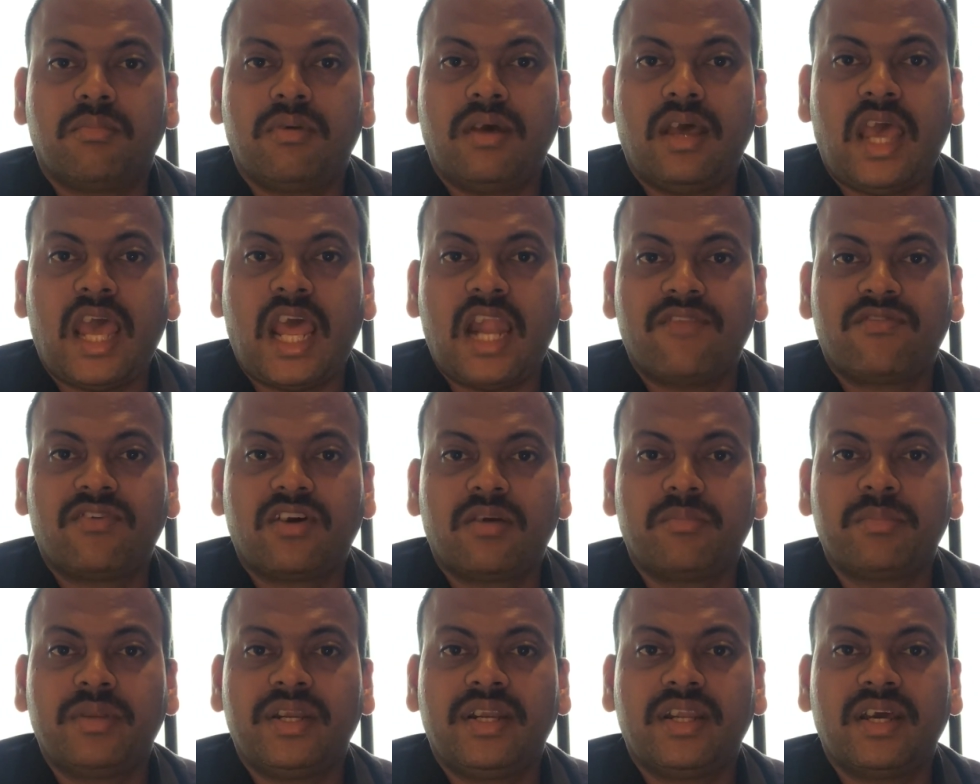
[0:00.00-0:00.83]

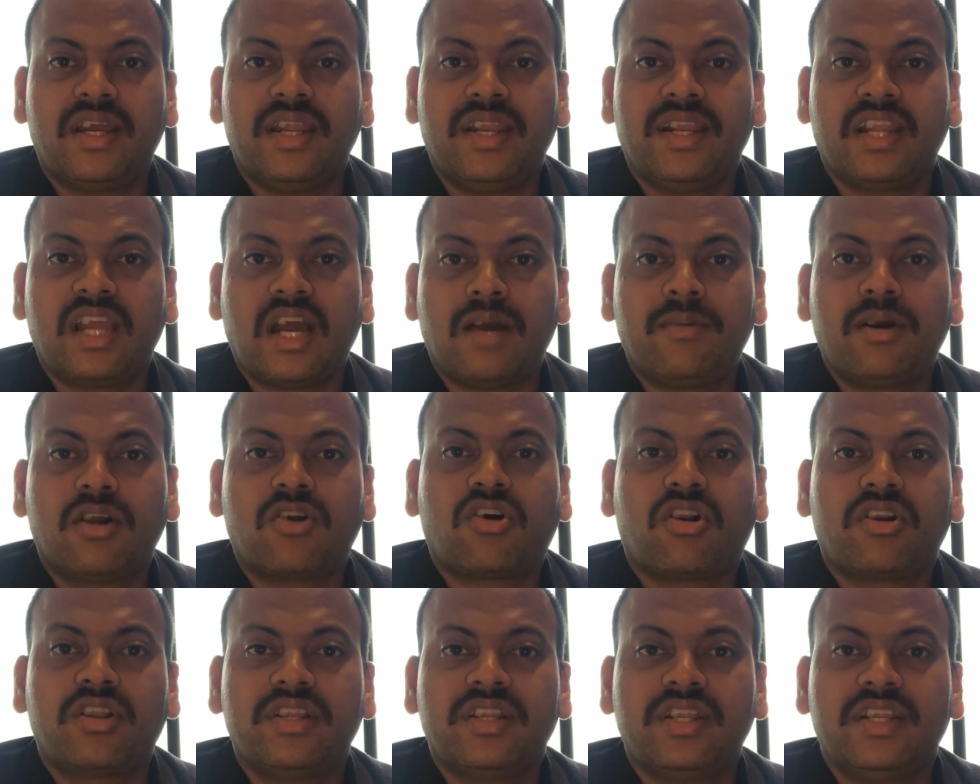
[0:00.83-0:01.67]
alpha, beta and gamma
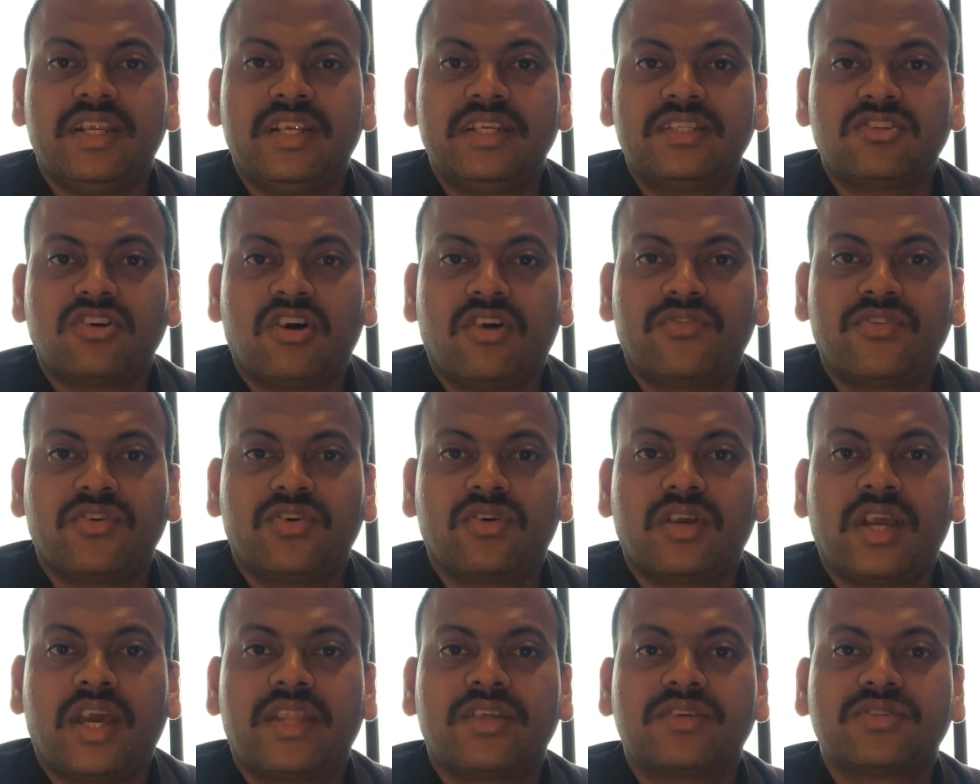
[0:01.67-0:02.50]
coordinates of
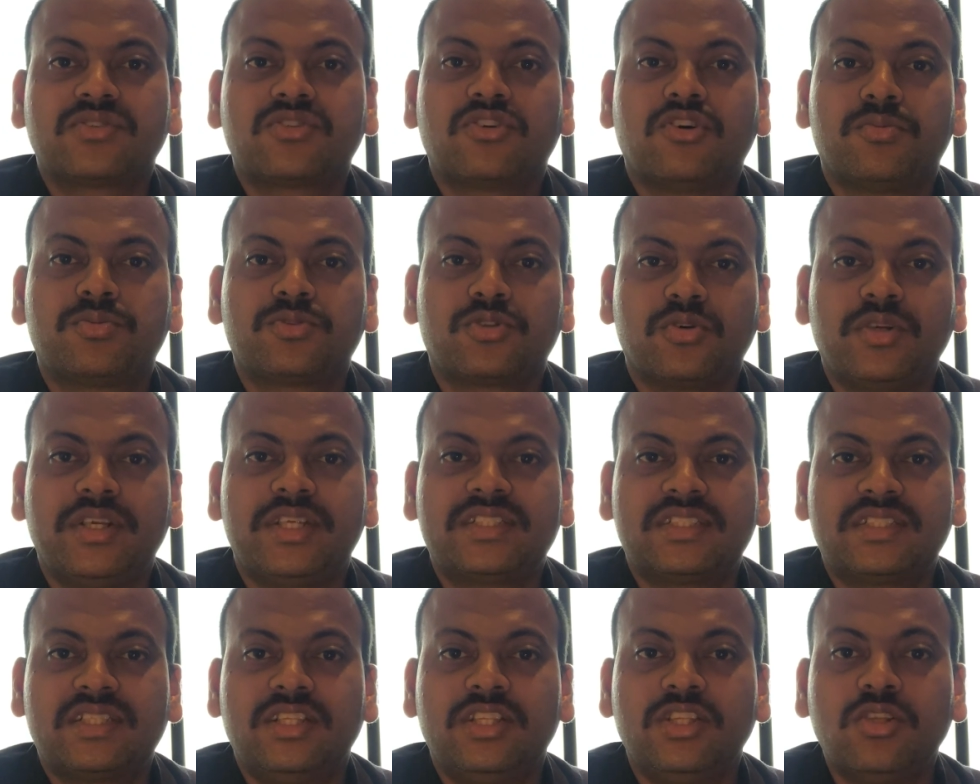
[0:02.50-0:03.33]
your gyroscope. So
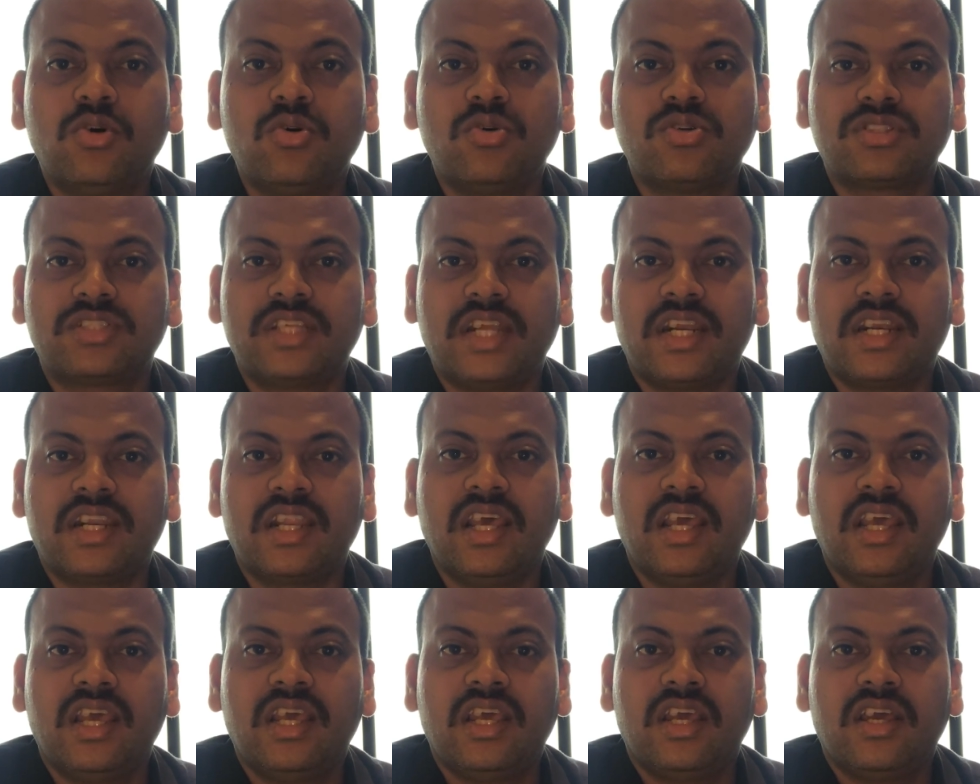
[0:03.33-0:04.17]
it knows that
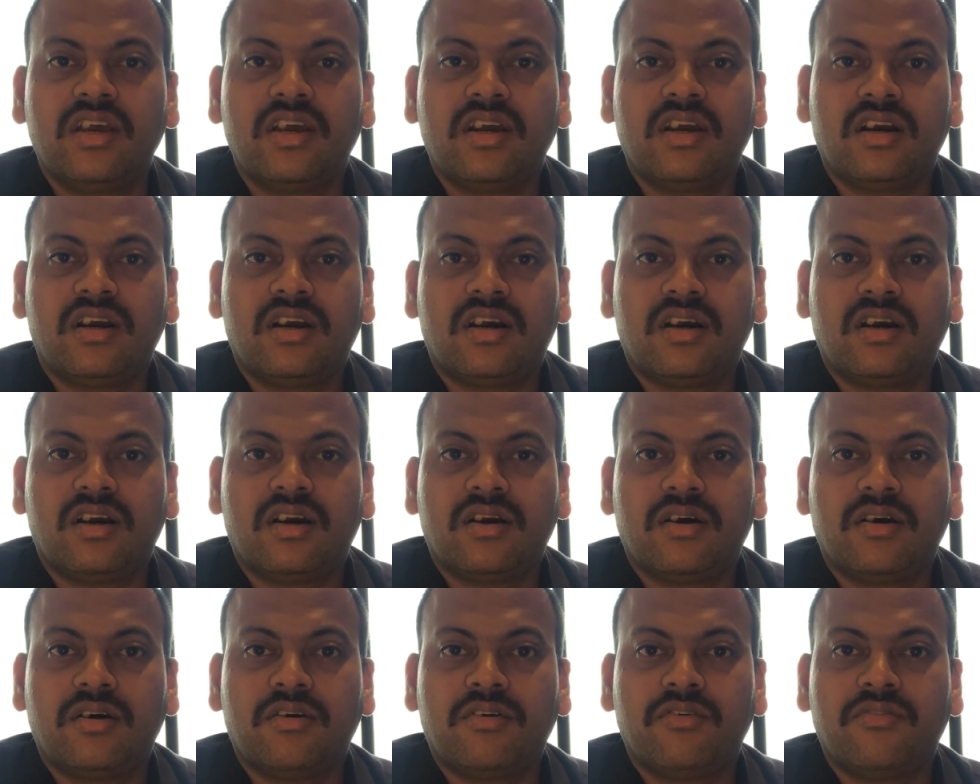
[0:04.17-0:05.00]

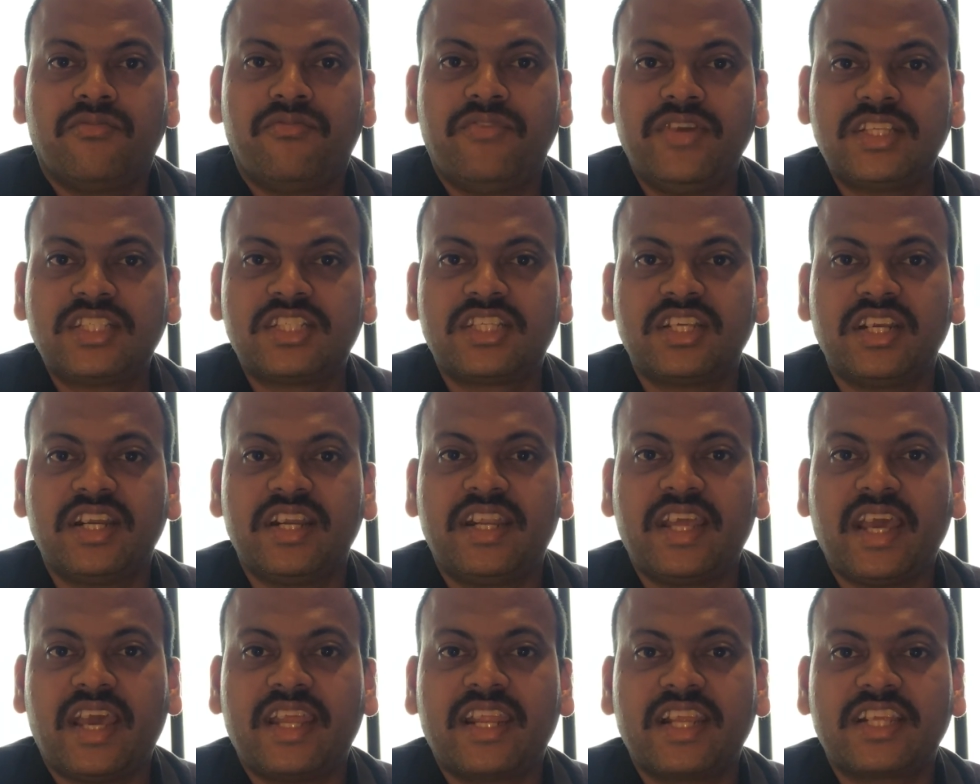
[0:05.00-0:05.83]
which
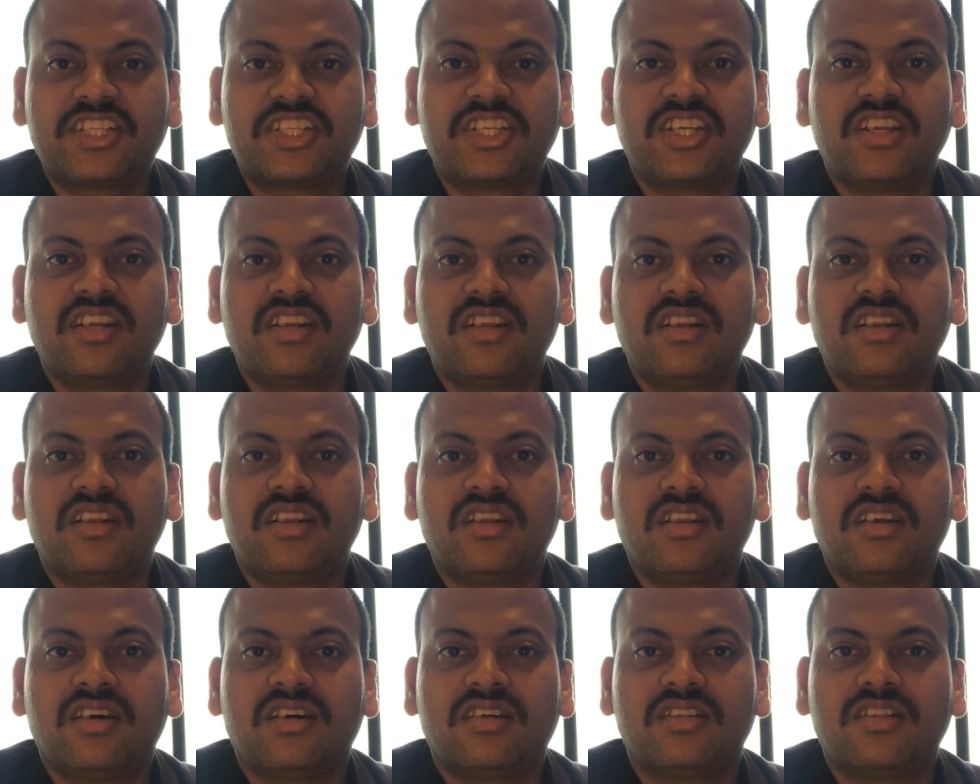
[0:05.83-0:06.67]

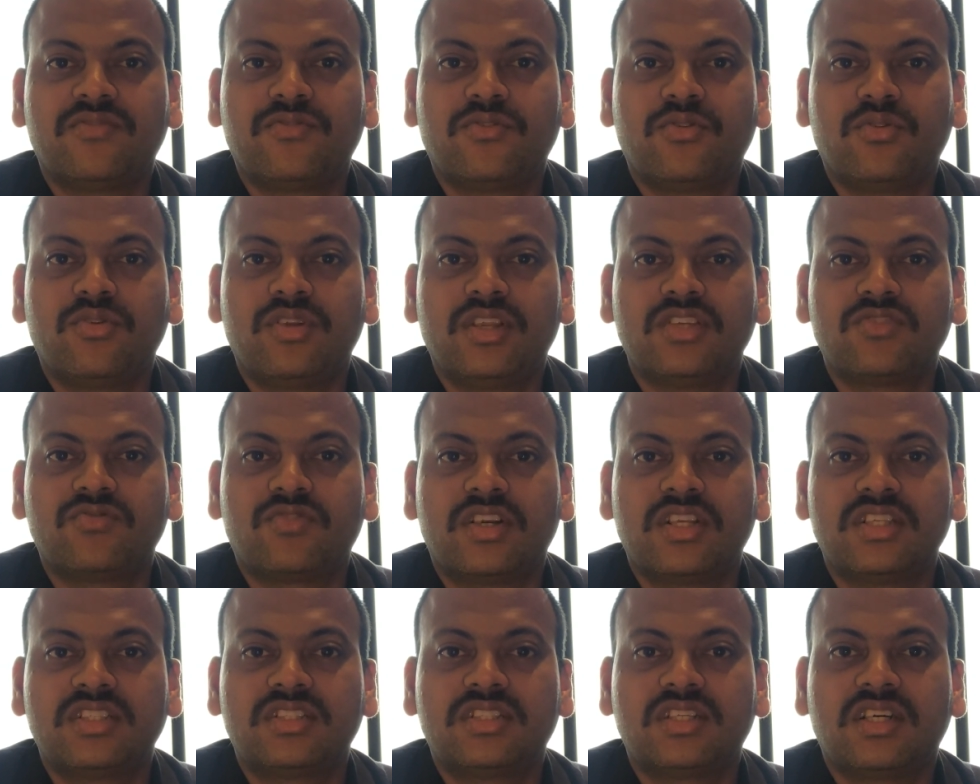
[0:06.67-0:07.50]
direction the phone is,
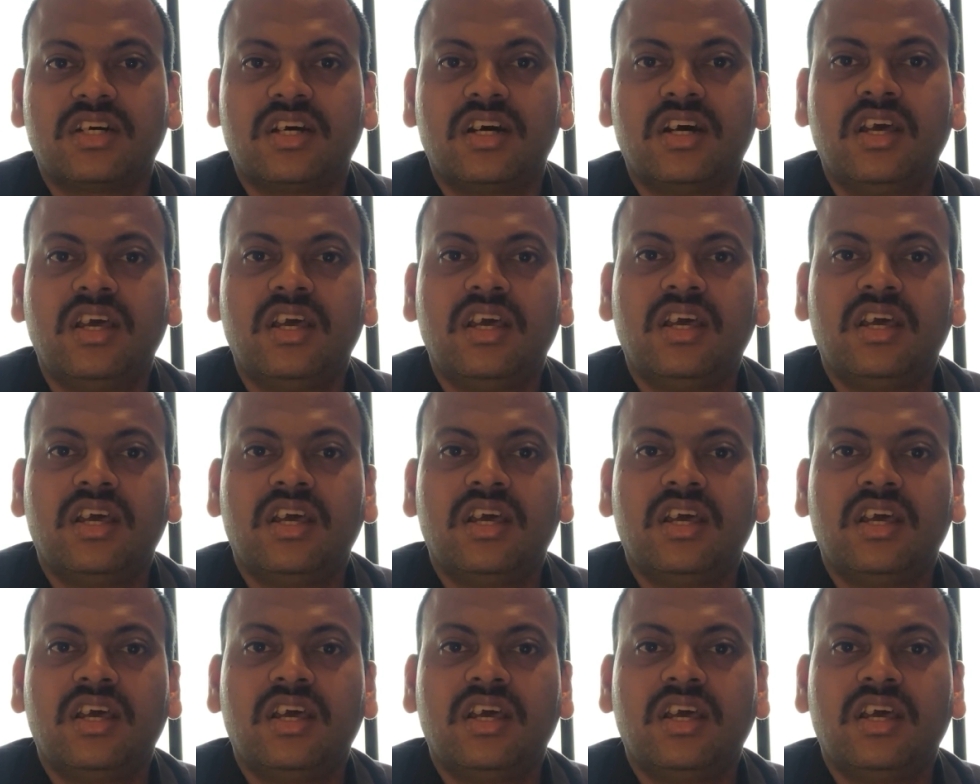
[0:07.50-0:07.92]
what is the